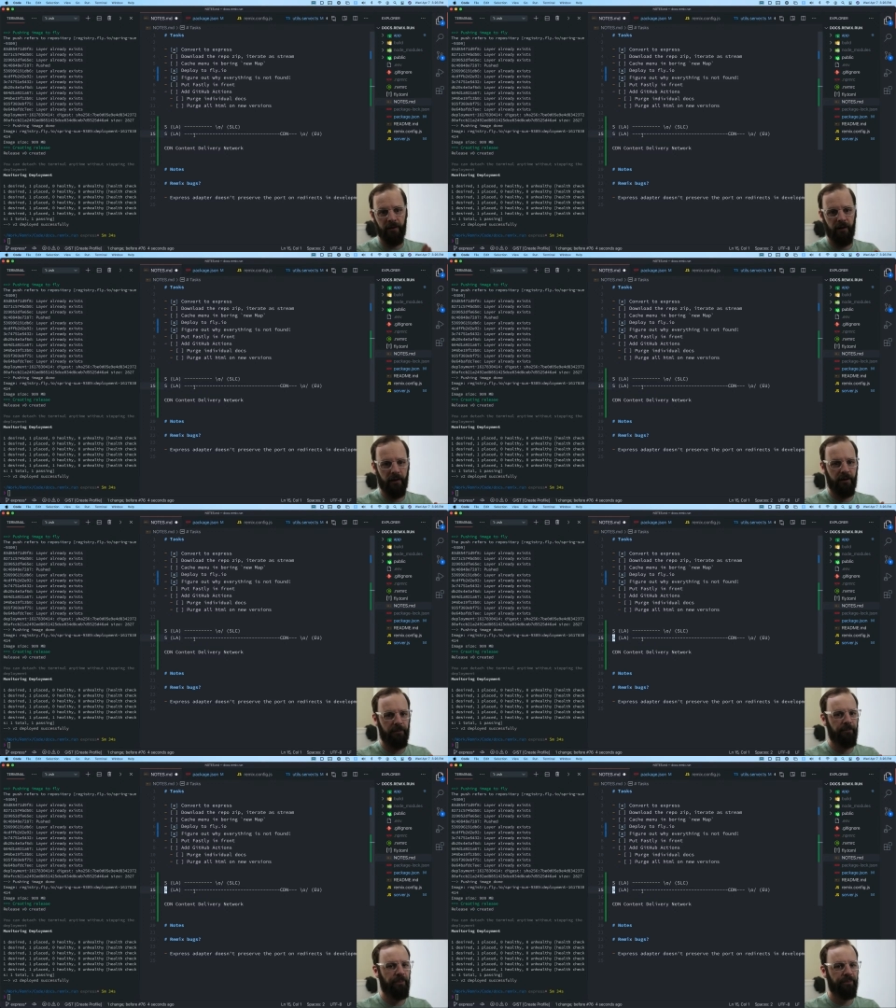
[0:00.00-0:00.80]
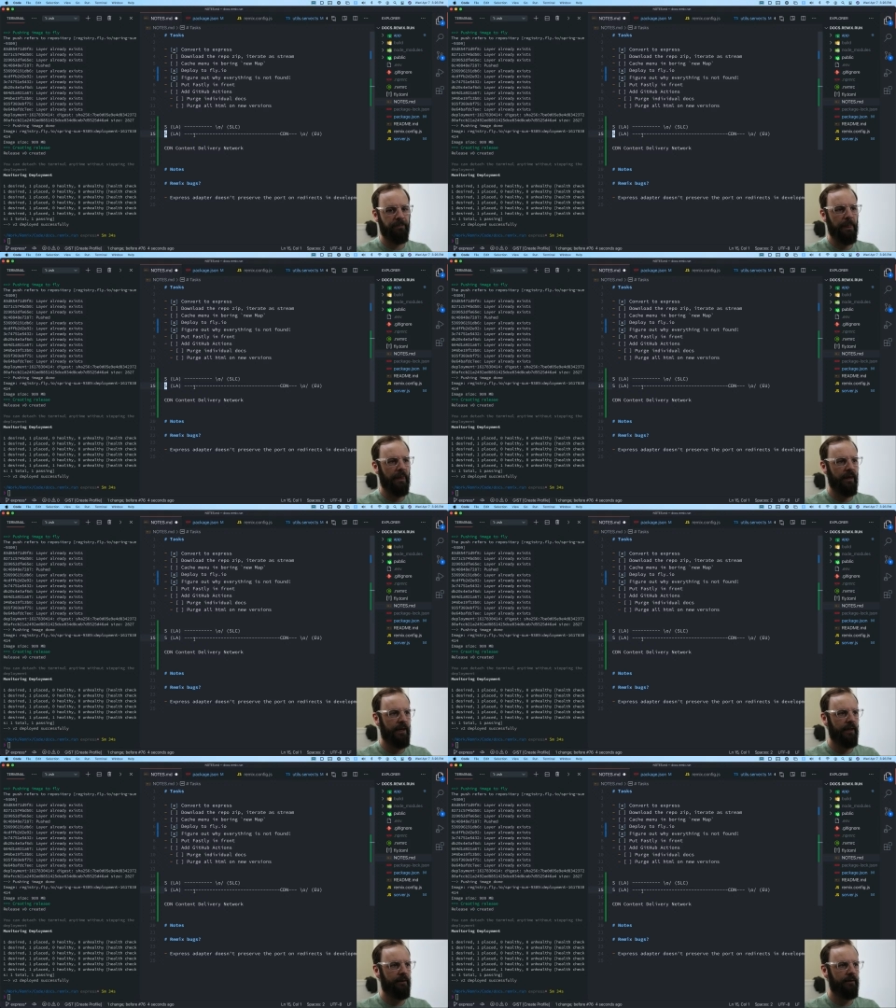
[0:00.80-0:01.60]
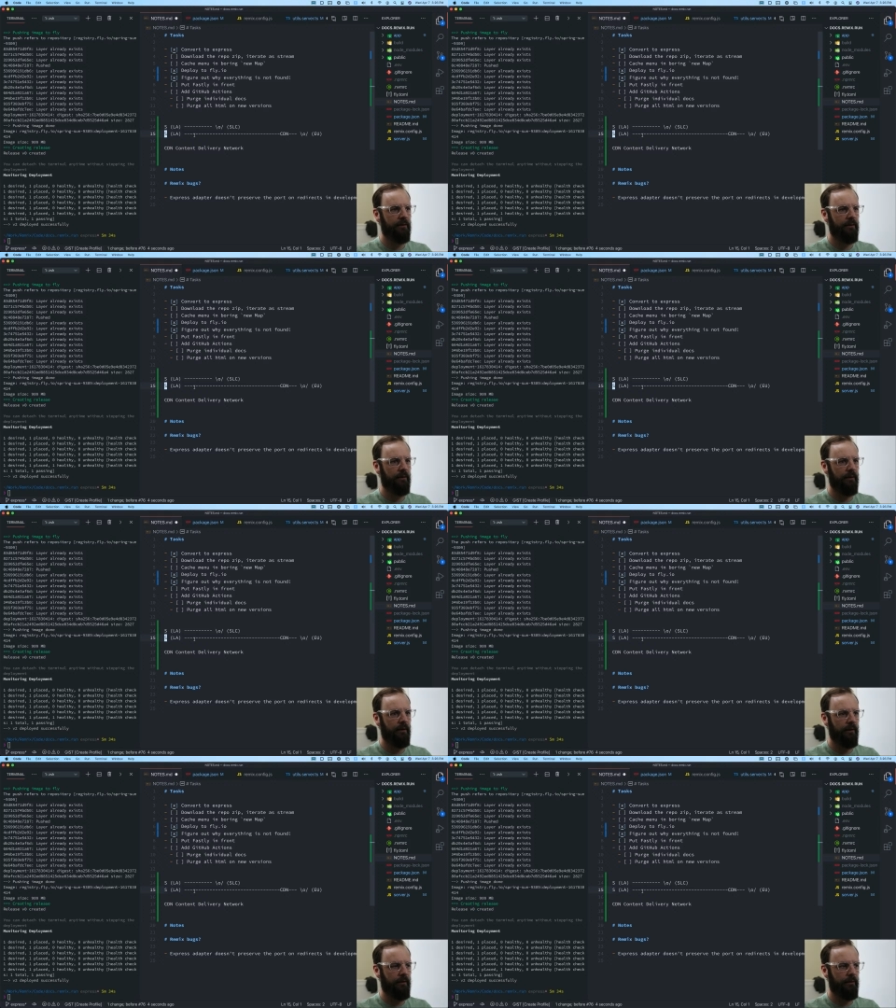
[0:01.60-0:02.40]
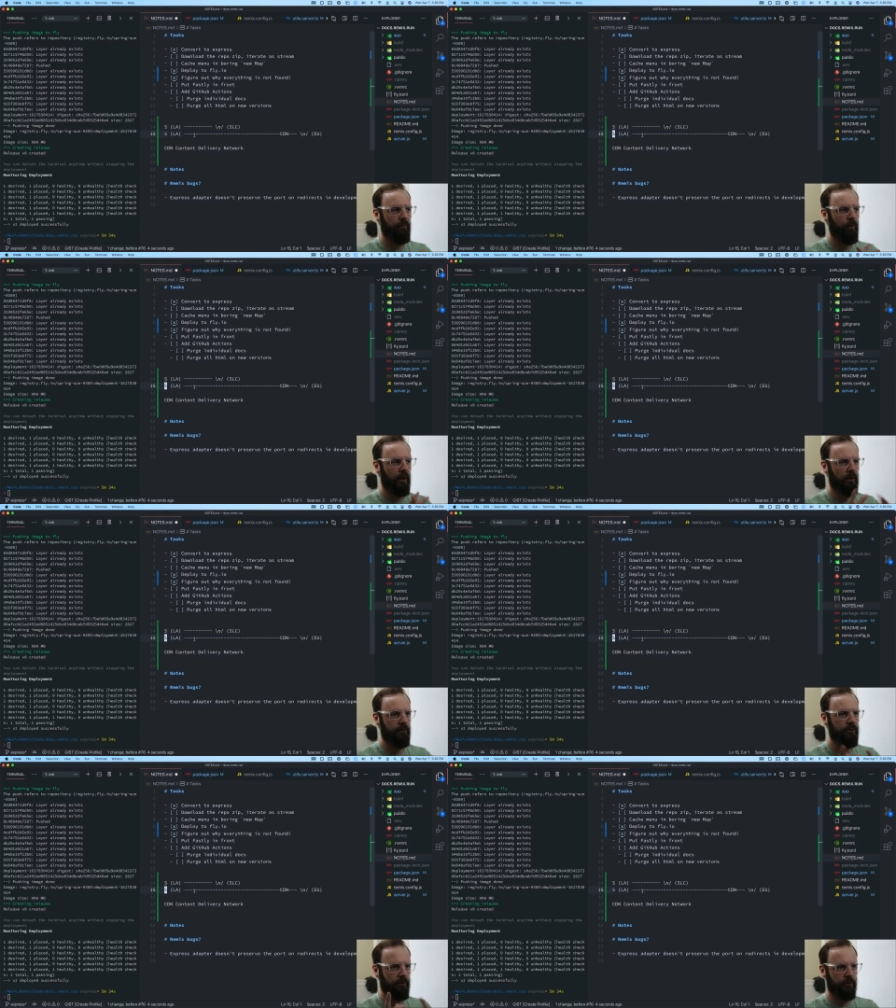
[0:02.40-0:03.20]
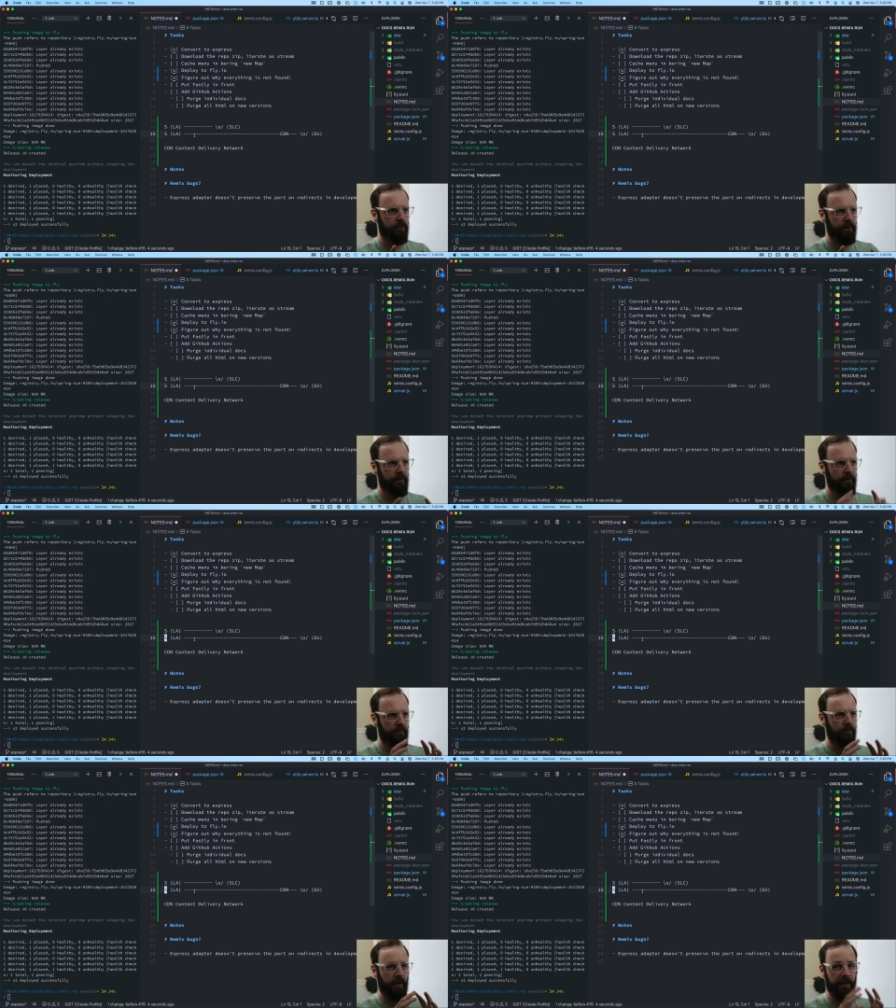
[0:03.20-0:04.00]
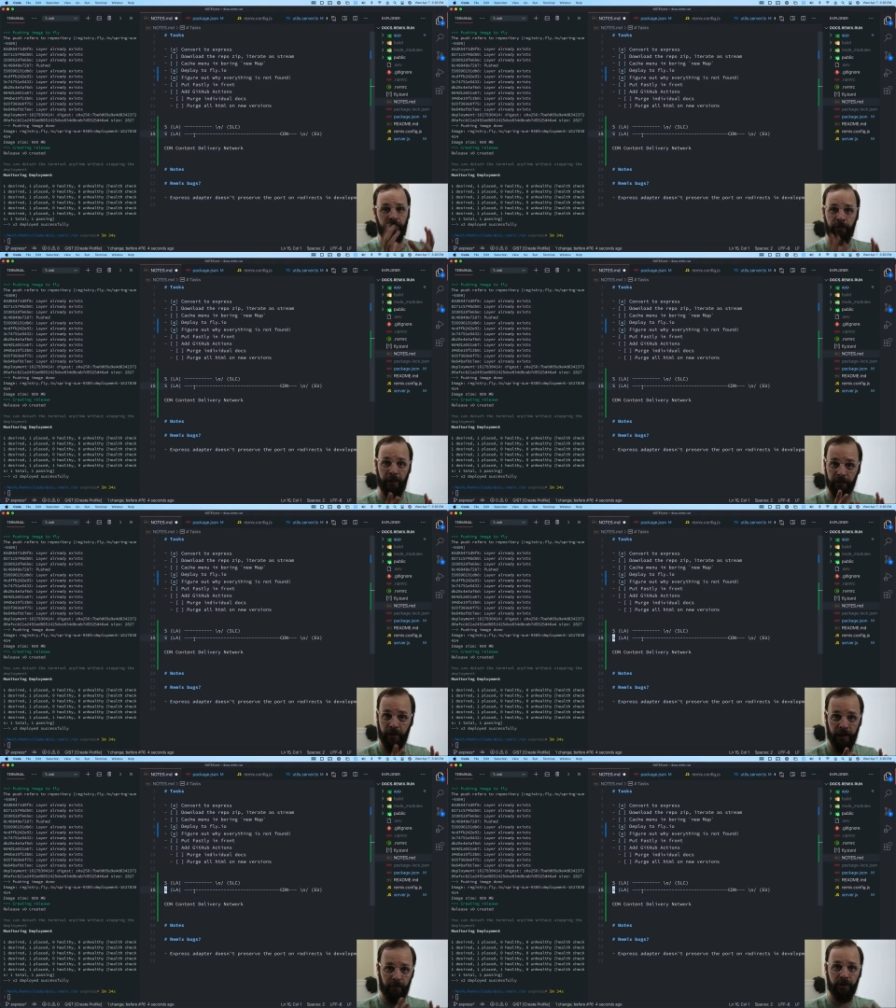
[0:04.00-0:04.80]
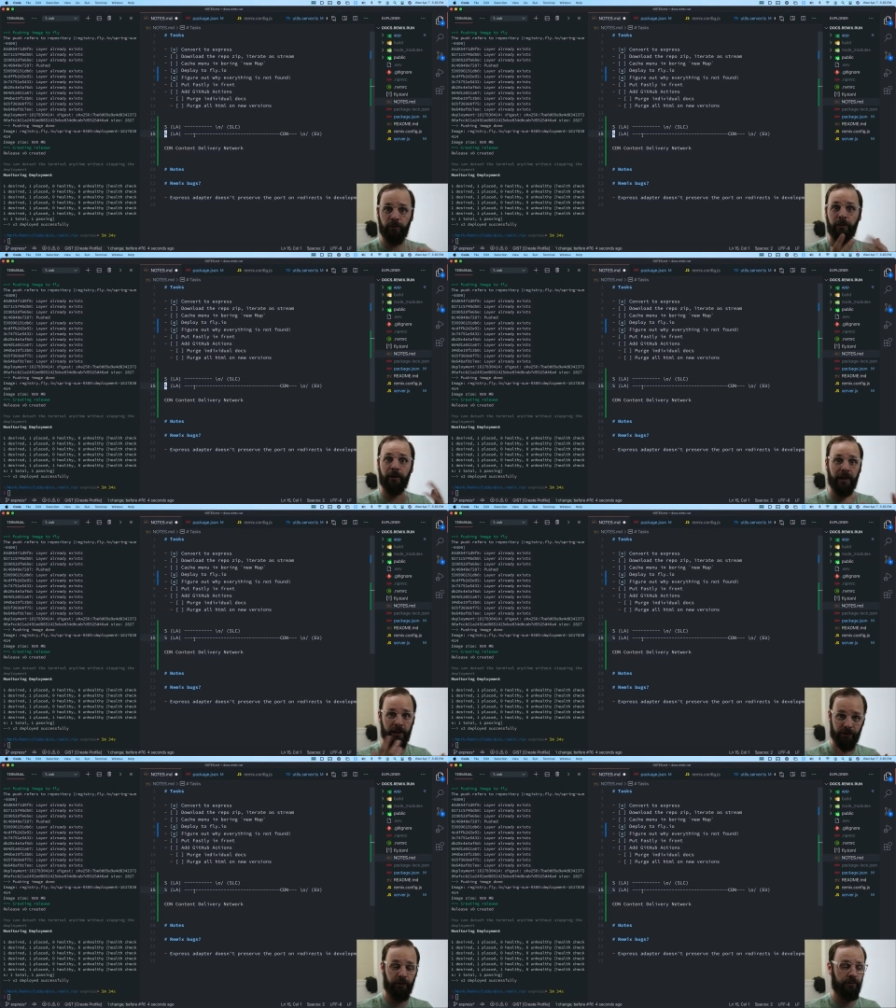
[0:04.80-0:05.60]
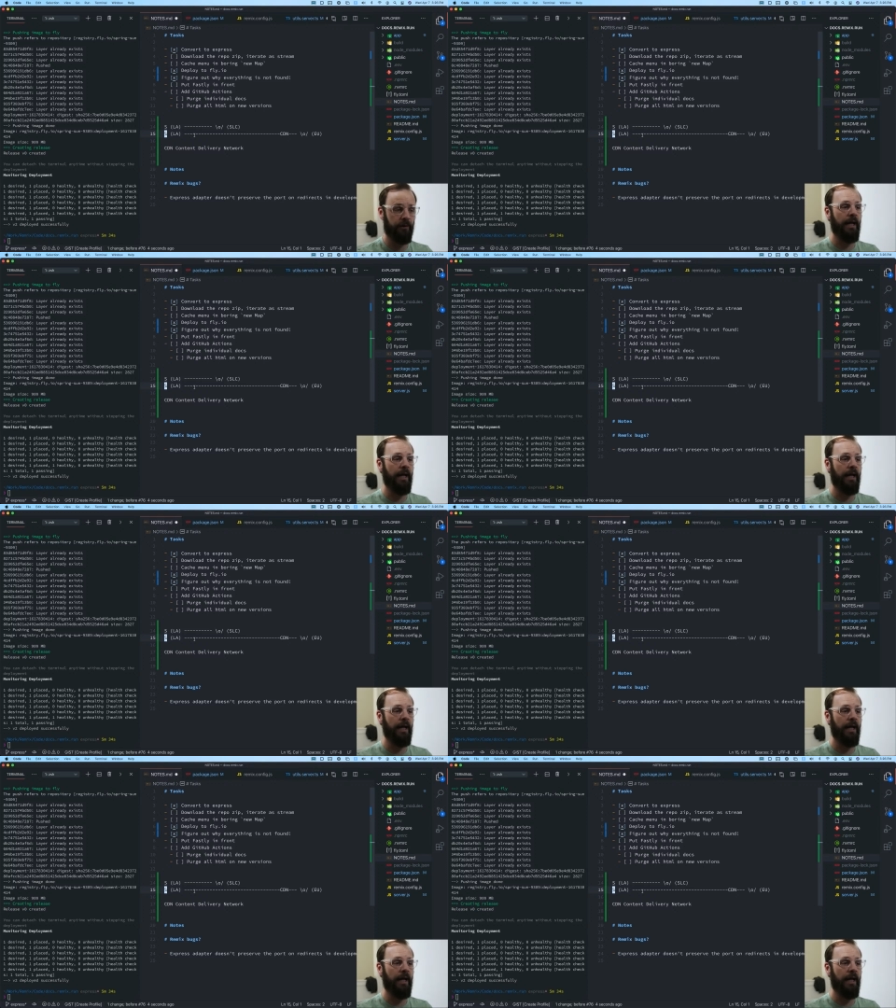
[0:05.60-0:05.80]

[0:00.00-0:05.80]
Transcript: And we also told it the HTML documents, we want to cache those for